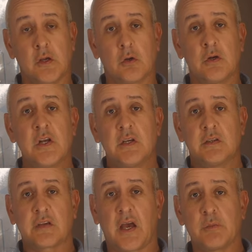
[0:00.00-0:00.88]
they all
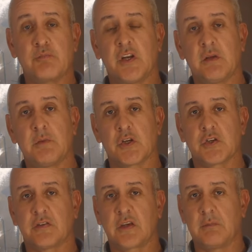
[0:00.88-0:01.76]
say pretty
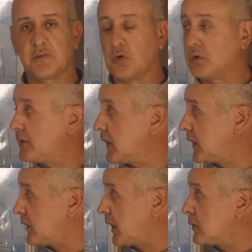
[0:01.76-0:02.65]
much the same sort of
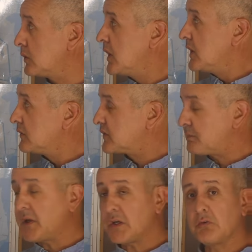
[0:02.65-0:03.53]
thing. And they all
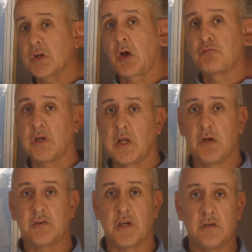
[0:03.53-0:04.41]
split the recovery
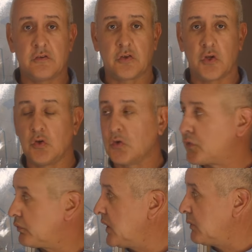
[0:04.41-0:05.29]
load into
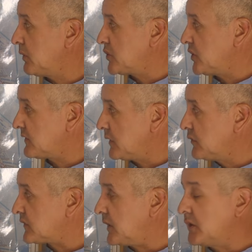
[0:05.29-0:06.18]
three, which is
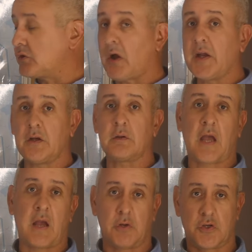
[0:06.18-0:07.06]
loosely
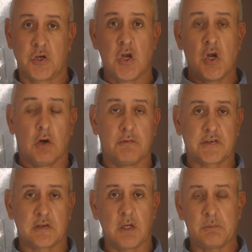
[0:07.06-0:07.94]
gradient, how much of a
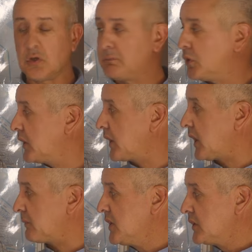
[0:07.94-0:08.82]
slope you're pulling up,